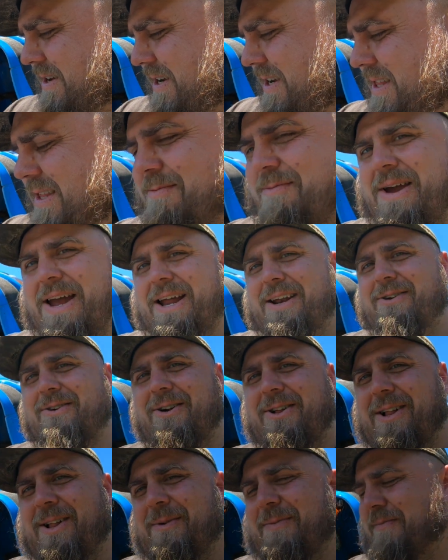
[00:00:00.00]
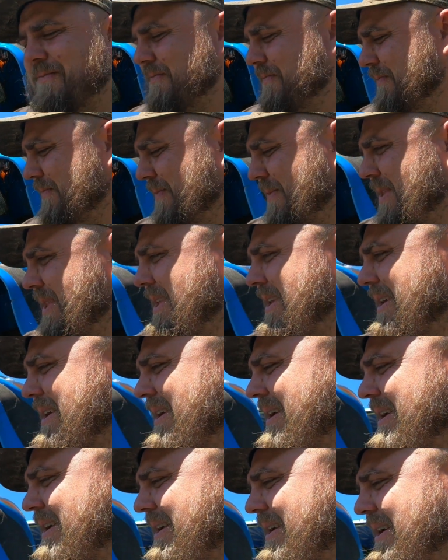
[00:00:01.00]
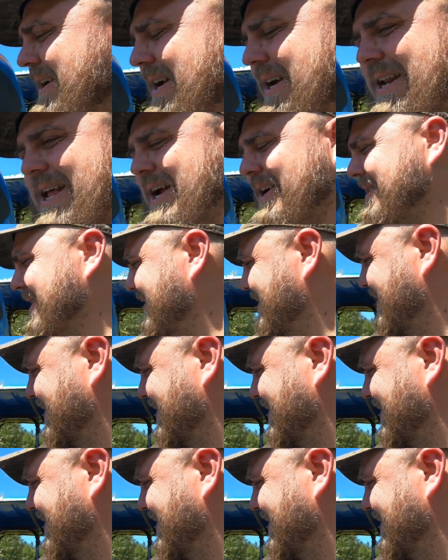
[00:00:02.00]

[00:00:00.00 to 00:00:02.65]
In the manual, it actually